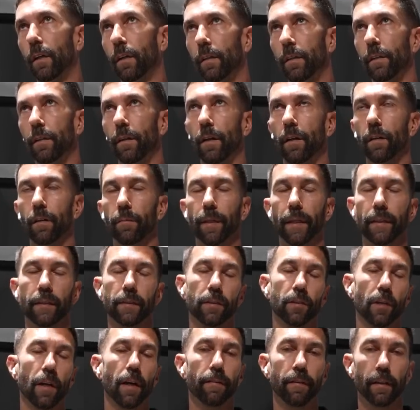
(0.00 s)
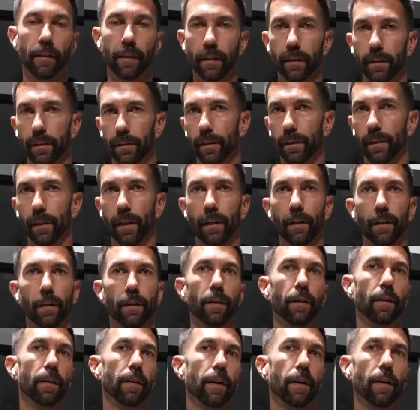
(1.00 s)
you know, it makes driving easier,
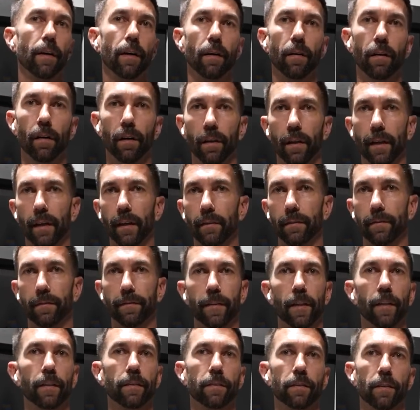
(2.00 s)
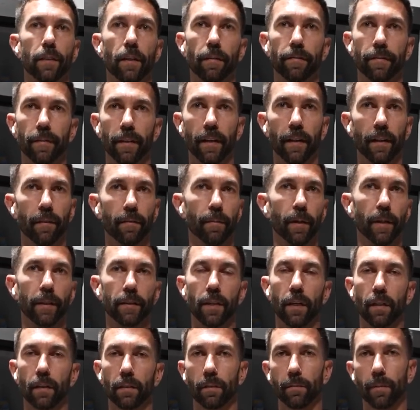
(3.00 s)
da-da-da-da-da, all that fun stuff that everybody
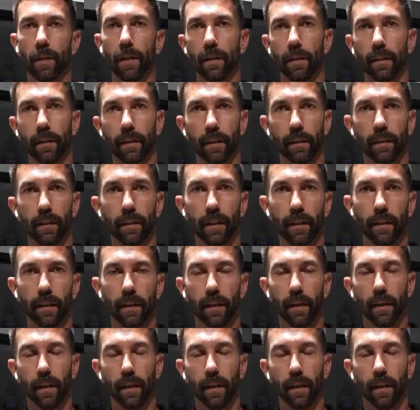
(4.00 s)
talks about on the internet.